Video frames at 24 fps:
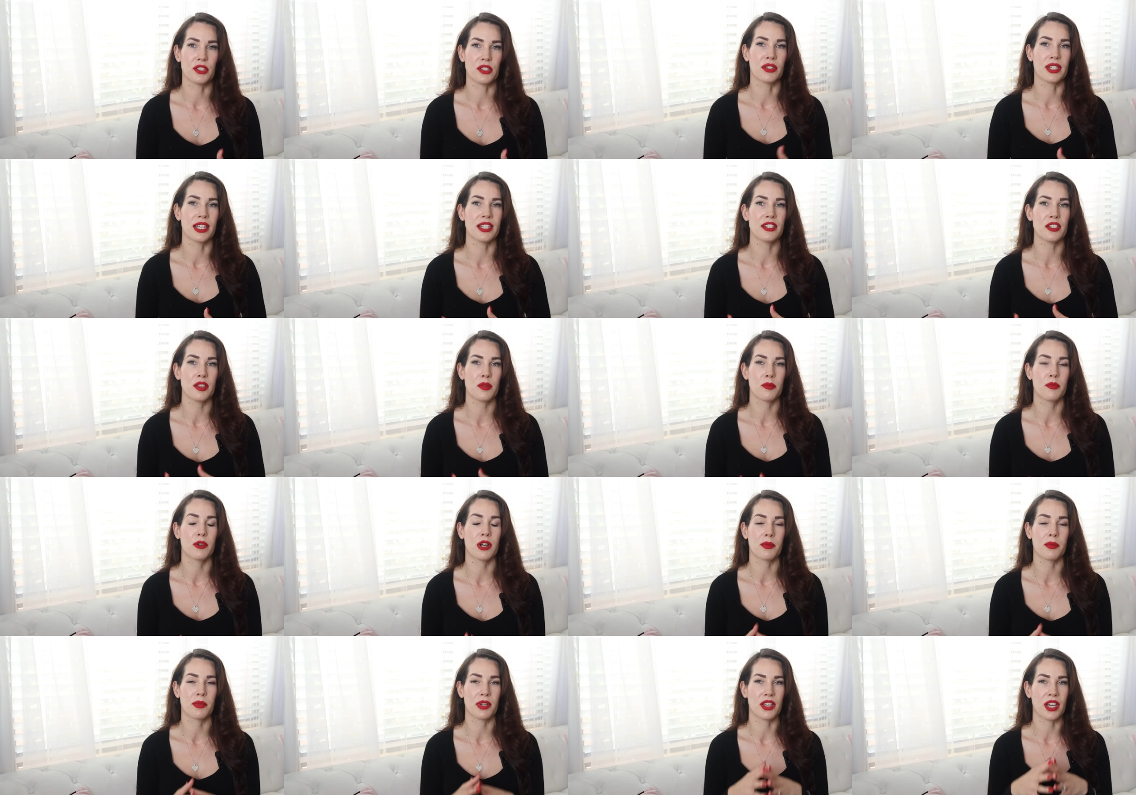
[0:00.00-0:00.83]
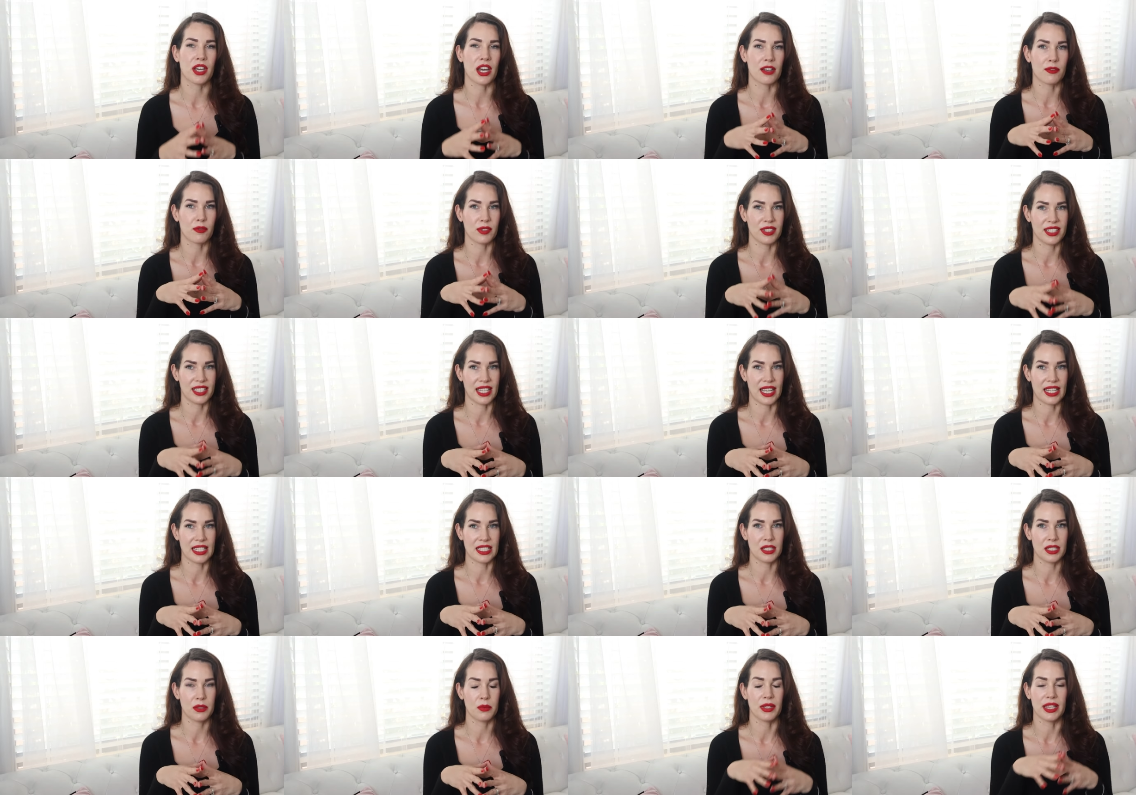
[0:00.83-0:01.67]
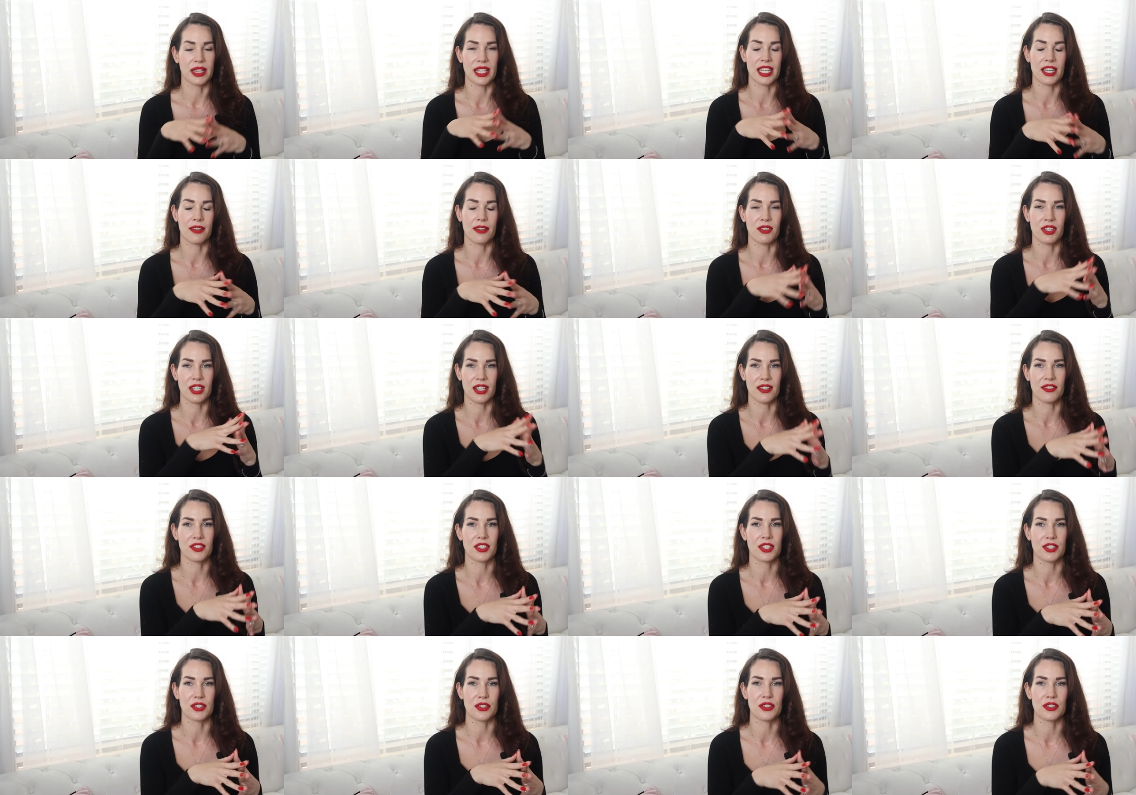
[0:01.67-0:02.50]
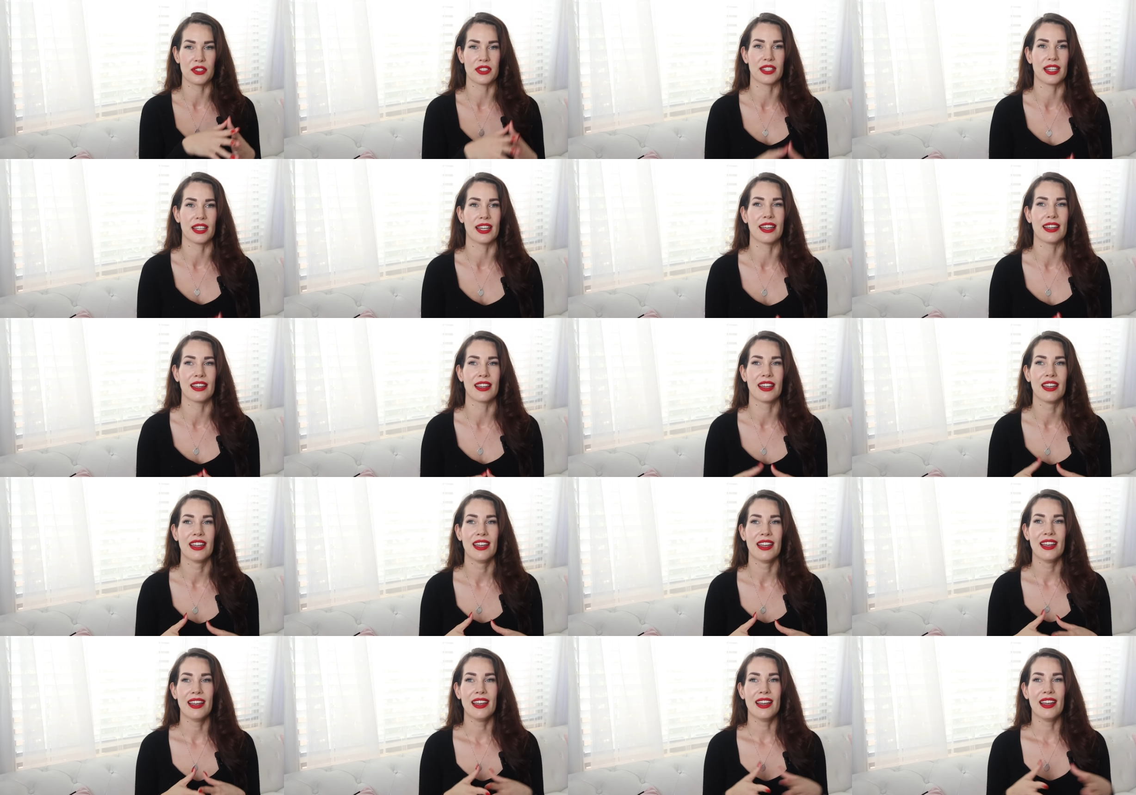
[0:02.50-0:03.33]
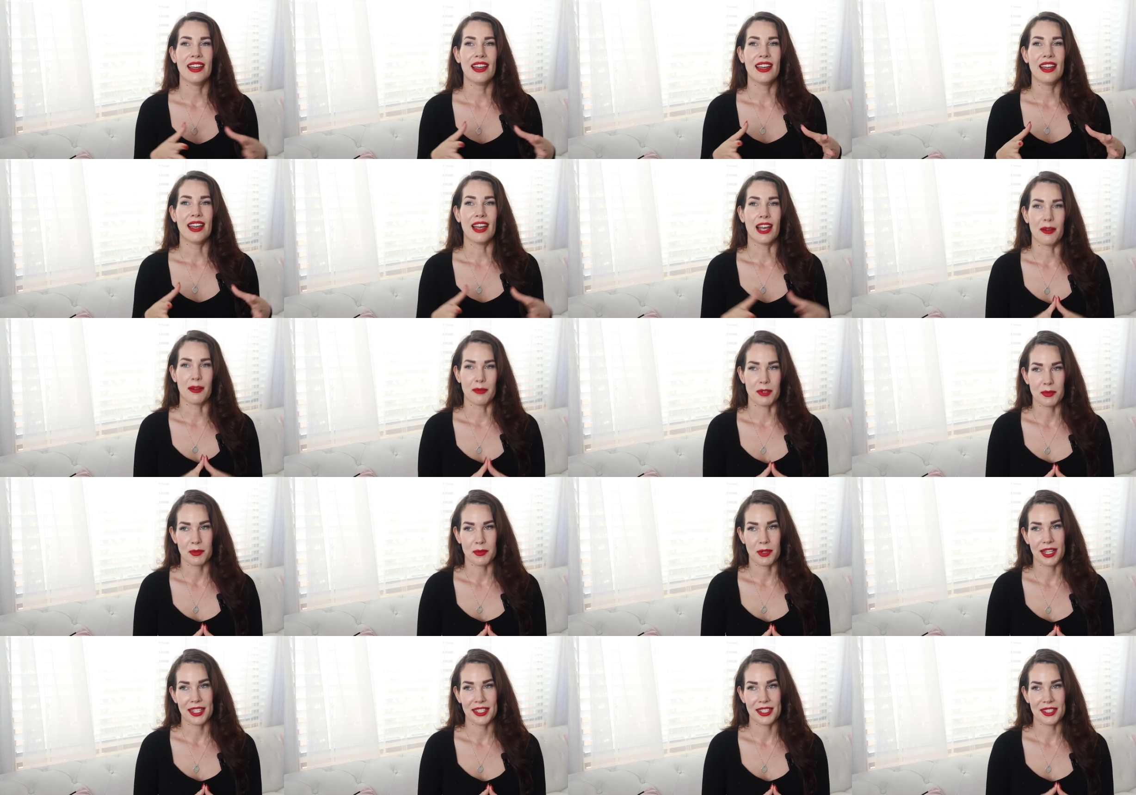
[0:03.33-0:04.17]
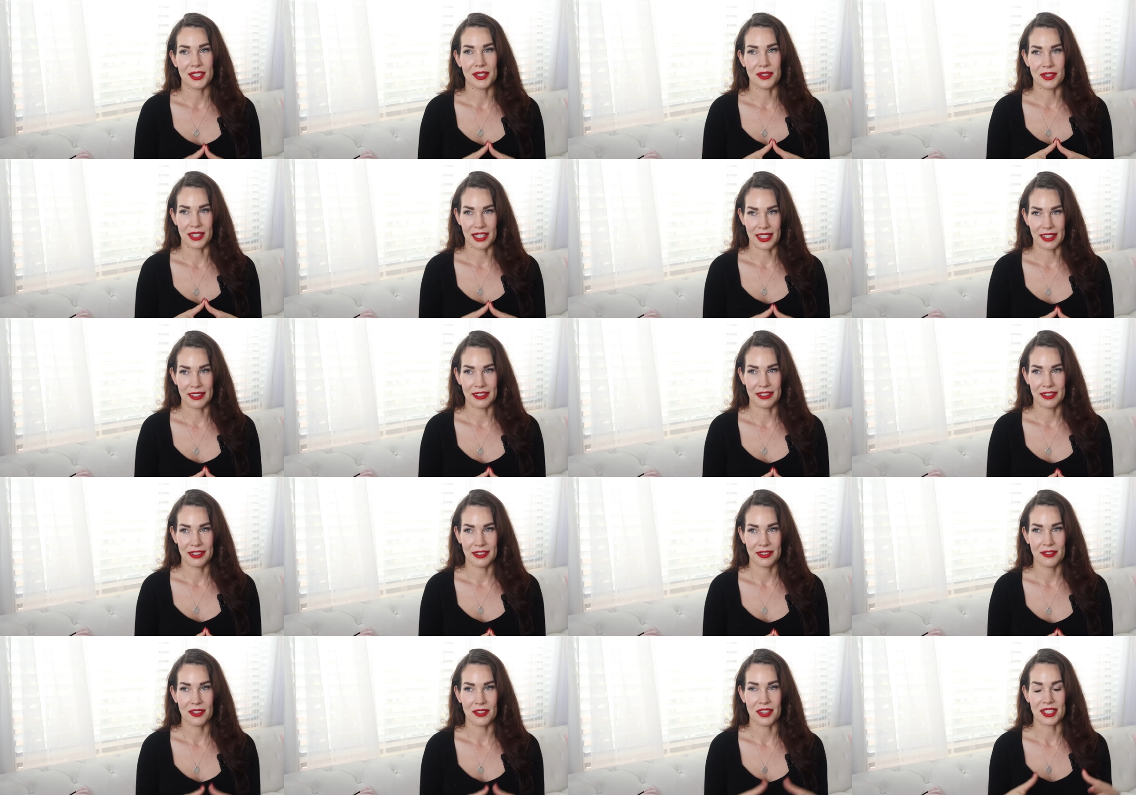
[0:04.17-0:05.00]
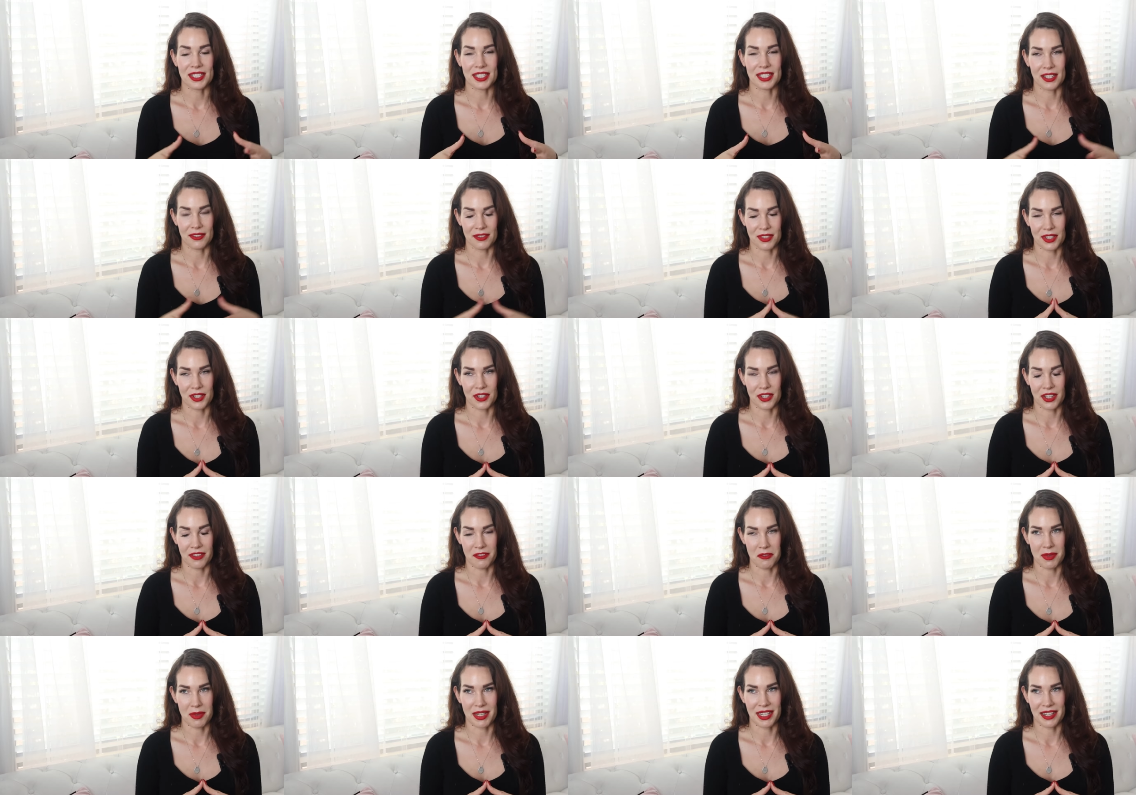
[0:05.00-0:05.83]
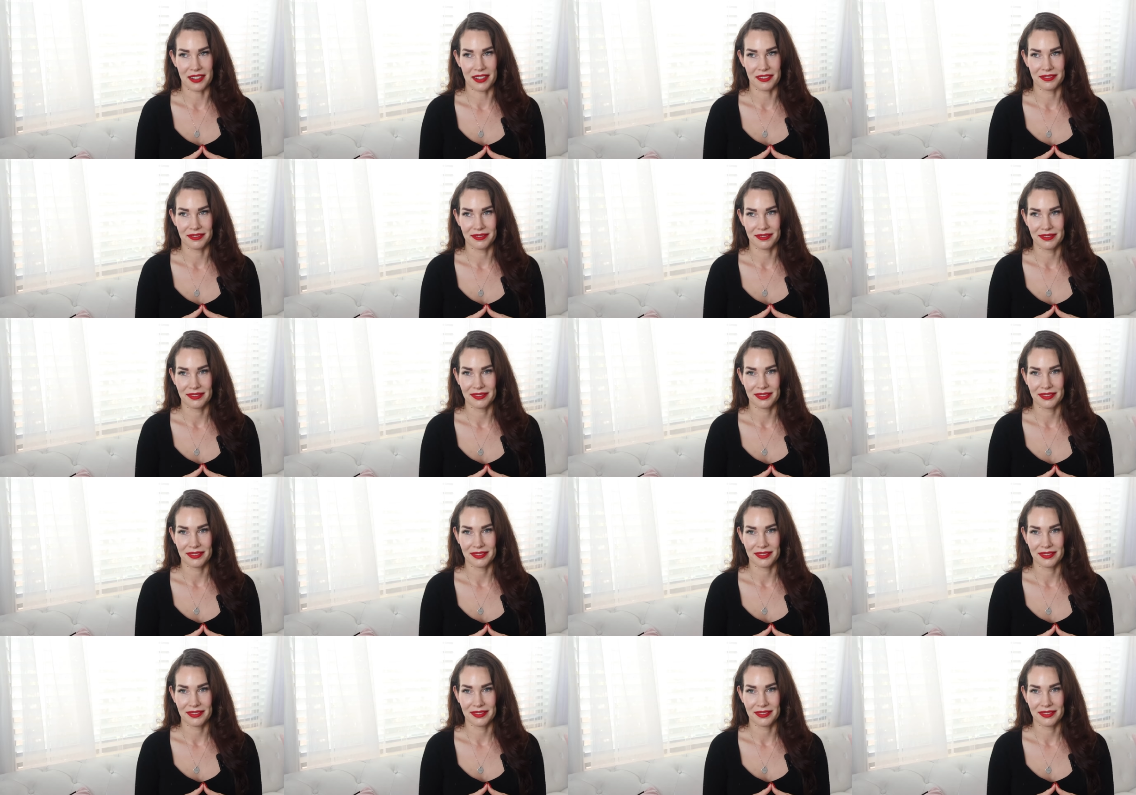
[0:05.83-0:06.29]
You'll get to the point where you kind of resent when they give gifts, because you're just like, how much praise do you need for this gift that you're giving me now?